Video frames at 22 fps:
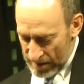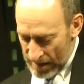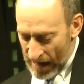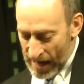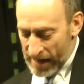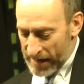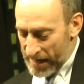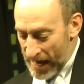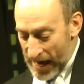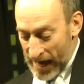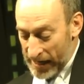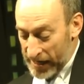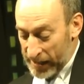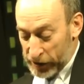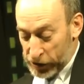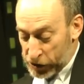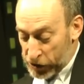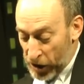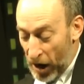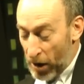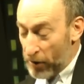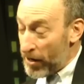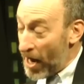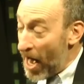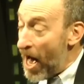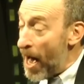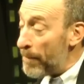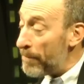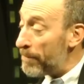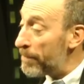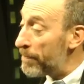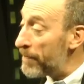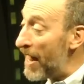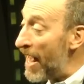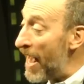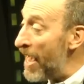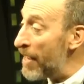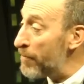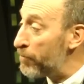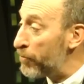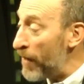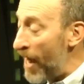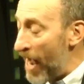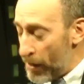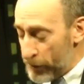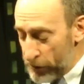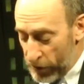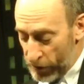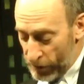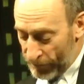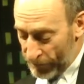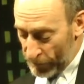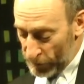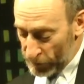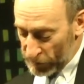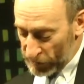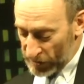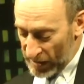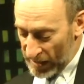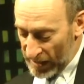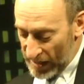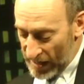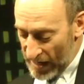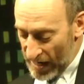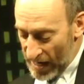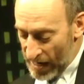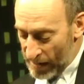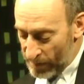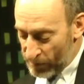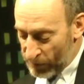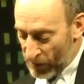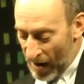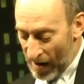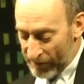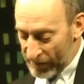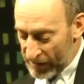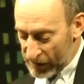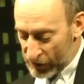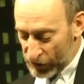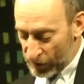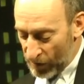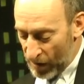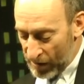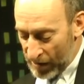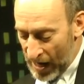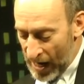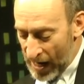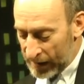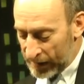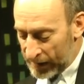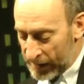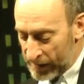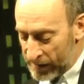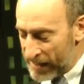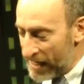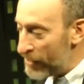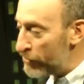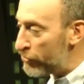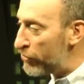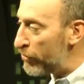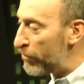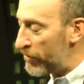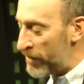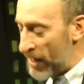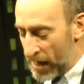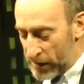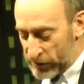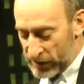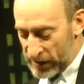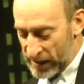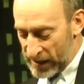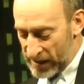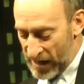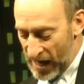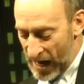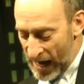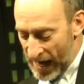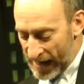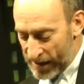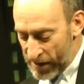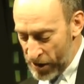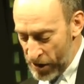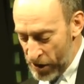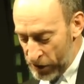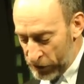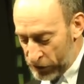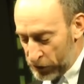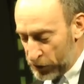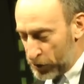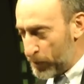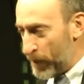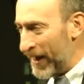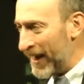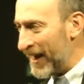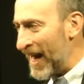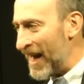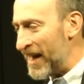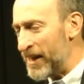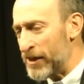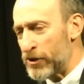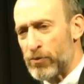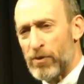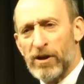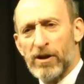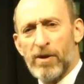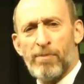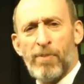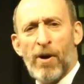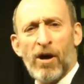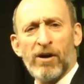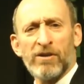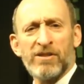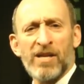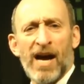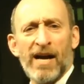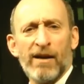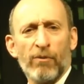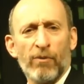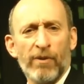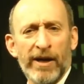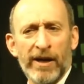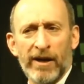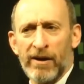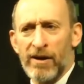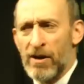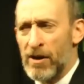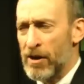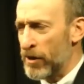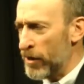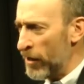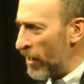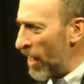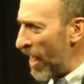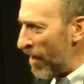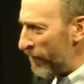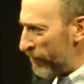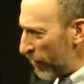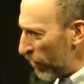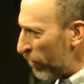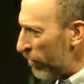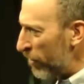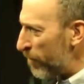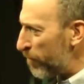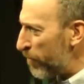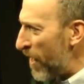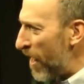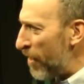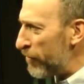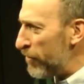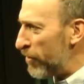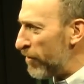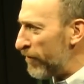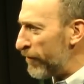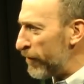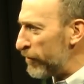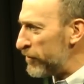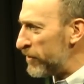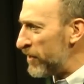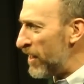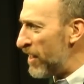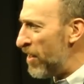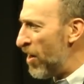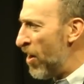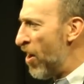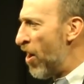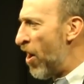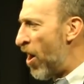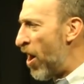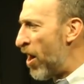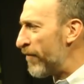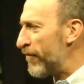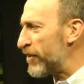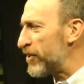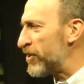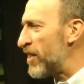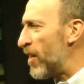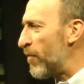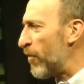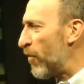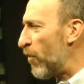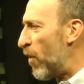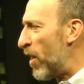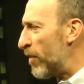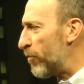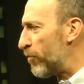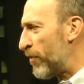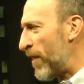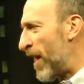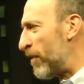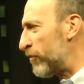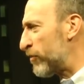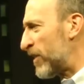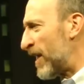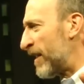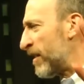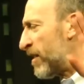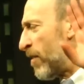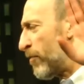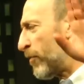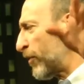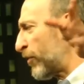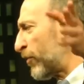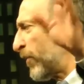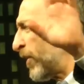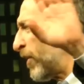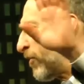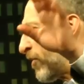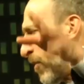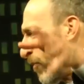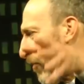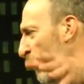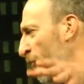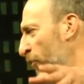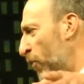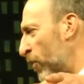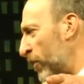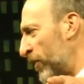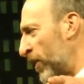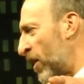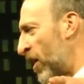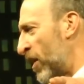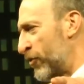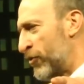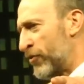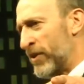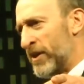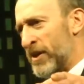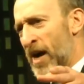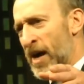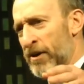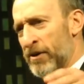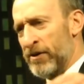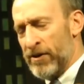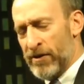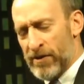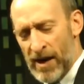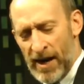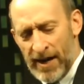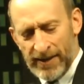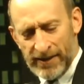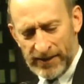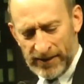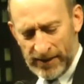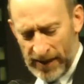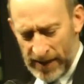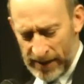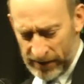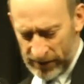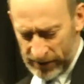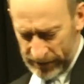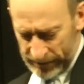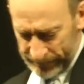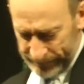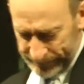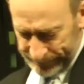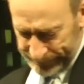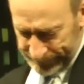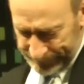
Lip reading: And he showed up at Brown University in Providence, Rhode Island in 2009 to speak at Israel Apartheid Week. Have you heard of Brown University? Harvard's number 1. Brown's like number 3 or number 4 in the country down in the United States.